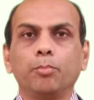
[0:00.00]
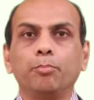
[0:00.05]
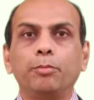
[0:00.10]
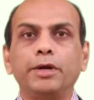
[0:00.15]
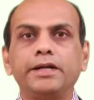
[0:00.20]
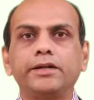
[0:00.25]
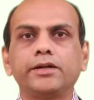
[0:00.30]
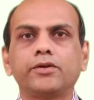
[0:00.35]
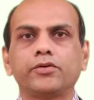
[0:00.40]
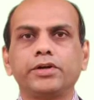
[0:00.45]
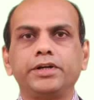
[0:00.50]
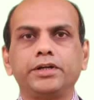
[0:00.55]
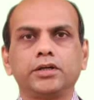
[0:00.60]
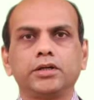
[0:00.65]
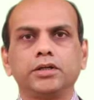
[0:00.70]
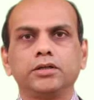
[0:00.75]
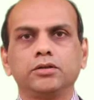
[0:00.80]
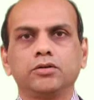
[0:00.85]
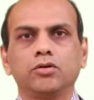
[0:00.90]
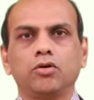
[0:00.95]
better
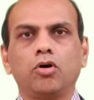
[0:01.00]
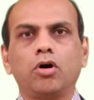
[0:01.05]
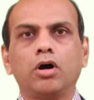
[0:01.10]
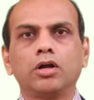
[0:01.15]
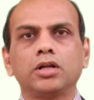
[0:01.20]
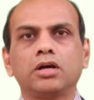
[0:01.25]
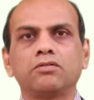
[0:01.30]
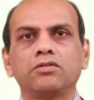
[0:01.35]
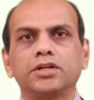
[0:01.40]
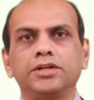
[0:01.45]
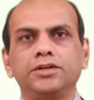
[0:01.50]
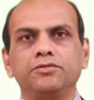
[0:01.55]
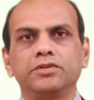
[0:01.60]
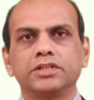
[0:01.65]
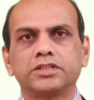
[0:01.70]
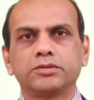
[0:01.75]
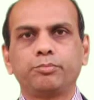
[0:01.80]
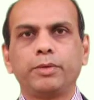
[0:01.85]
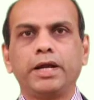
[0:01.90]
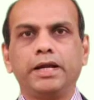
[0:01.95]
return on our
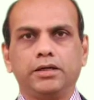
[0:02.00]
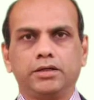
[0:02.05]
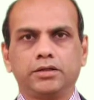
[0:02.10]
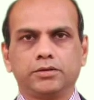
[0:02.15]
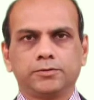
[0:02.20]
investment.